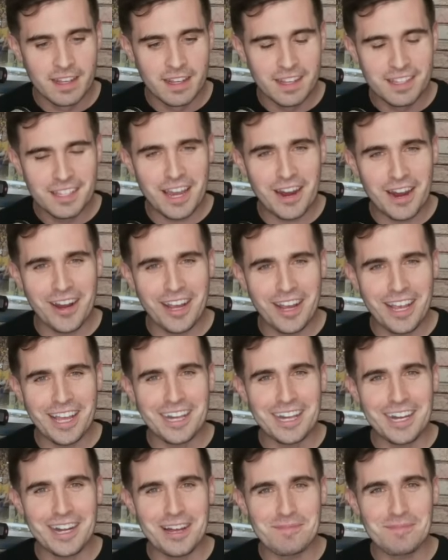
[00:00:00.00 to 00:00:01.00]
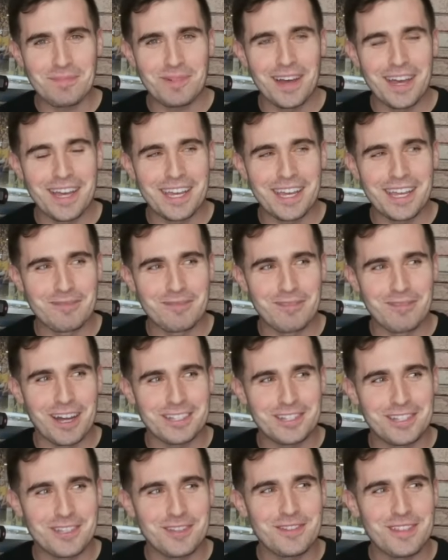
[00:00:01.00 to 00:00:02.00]
Gehrig ended up playing,
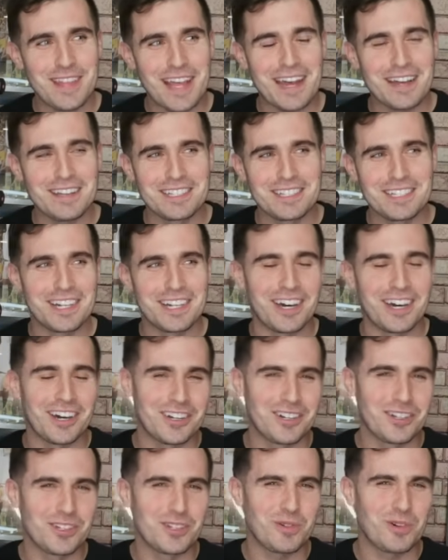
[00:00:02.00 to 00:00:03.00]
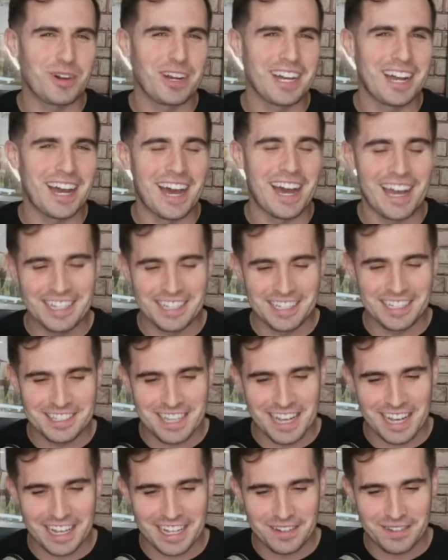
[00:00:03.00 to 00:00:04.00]
what, 2,129
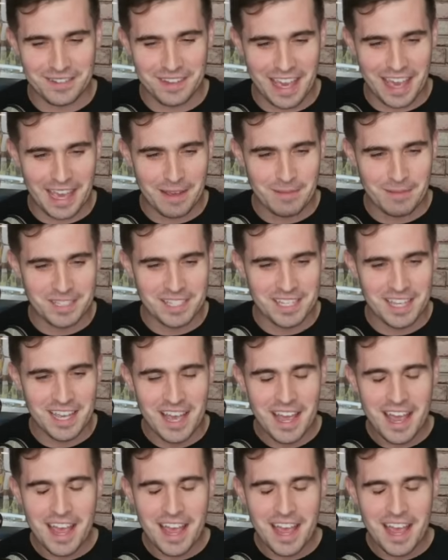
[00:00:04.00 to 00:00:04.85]
consecutive games.